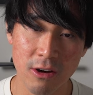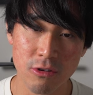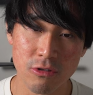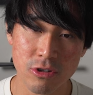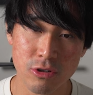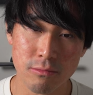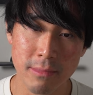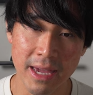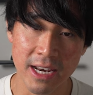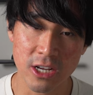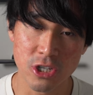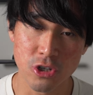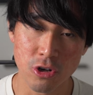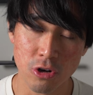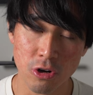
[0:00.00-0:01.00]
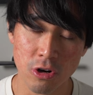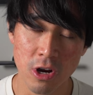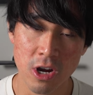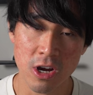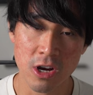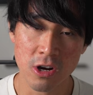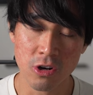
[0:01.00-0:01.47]
you to manage your
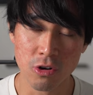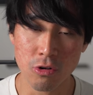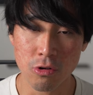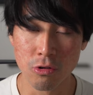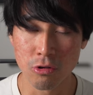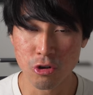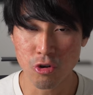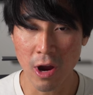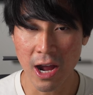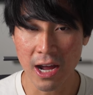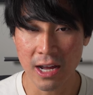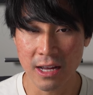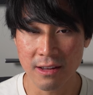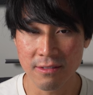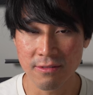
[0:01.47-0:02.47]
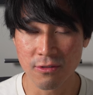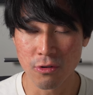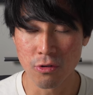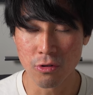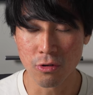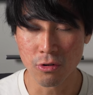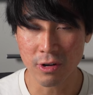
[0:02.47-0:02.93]
Google Drive,
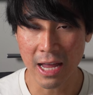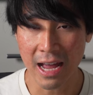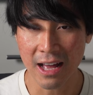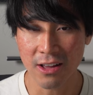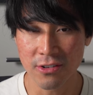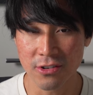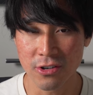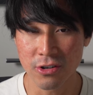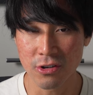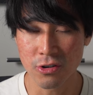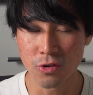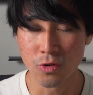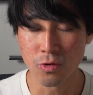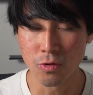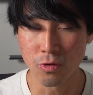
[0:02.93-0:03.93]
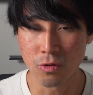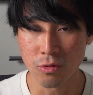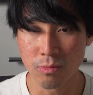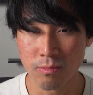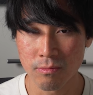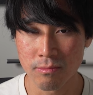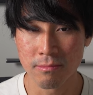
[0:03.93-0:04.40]
Google Calendar,
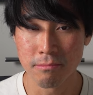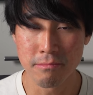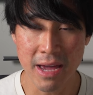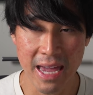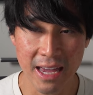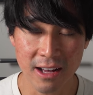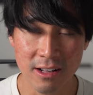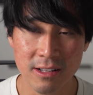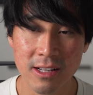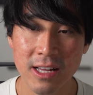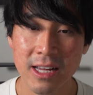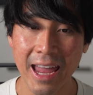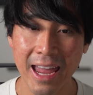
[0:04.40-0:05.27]
Google Mail,